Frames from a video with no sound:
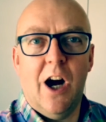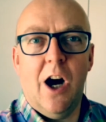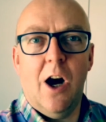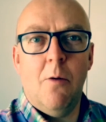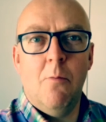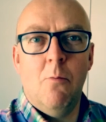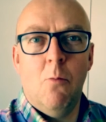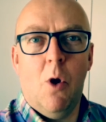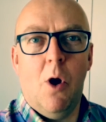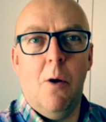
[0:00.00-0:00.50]

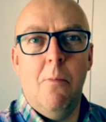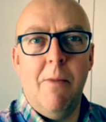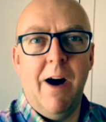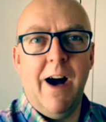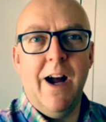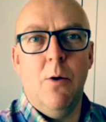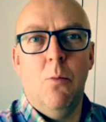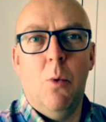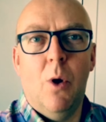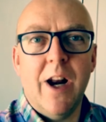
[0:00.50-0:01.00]
come what
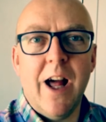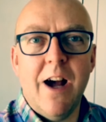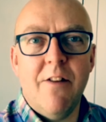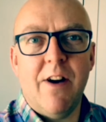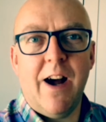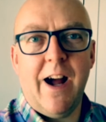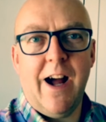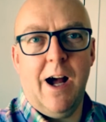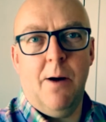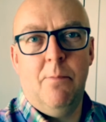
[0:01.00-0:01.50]
may.
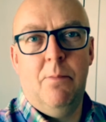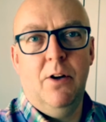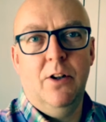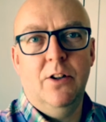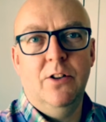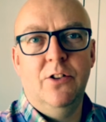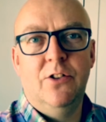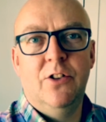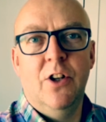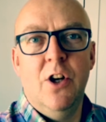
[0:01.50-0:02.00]
Whatever
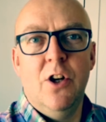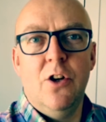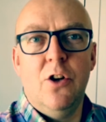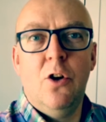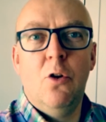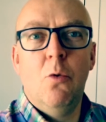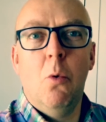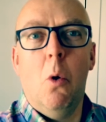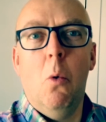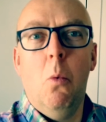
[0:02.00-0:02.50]
happens,
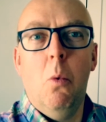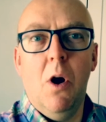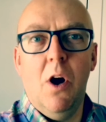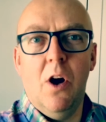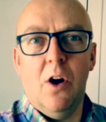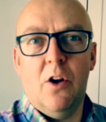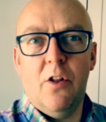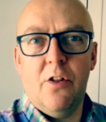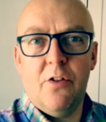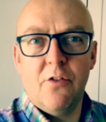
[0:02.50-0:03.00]
you will
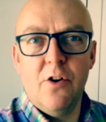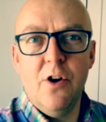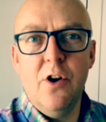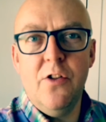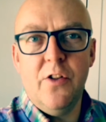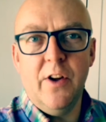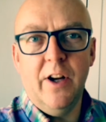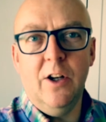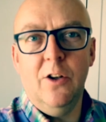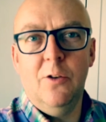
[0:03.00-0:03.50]
work
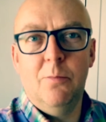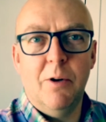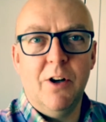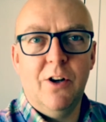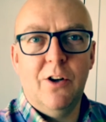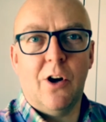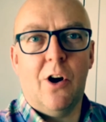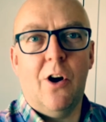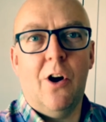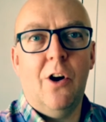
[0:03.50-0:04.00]
through things
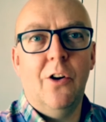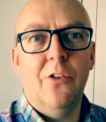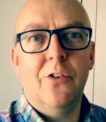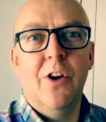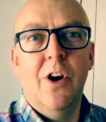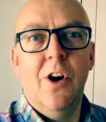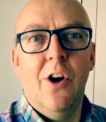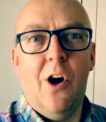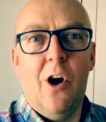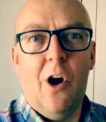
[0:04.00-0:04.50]
because
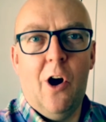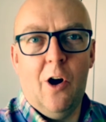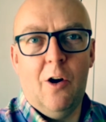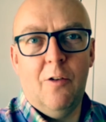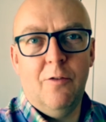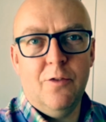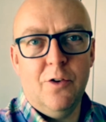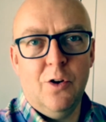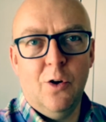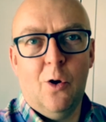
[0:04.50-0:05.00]

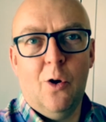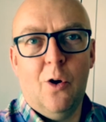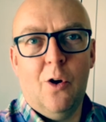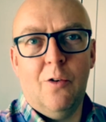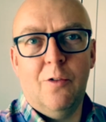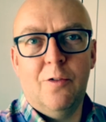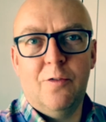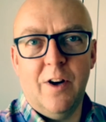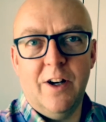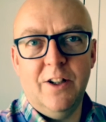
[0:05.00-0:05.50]
of
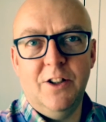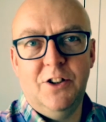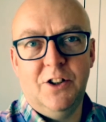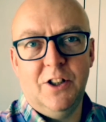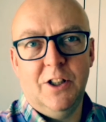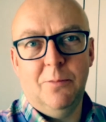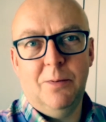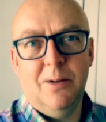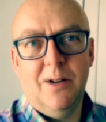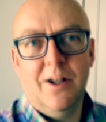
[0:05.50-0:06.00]
your friendship.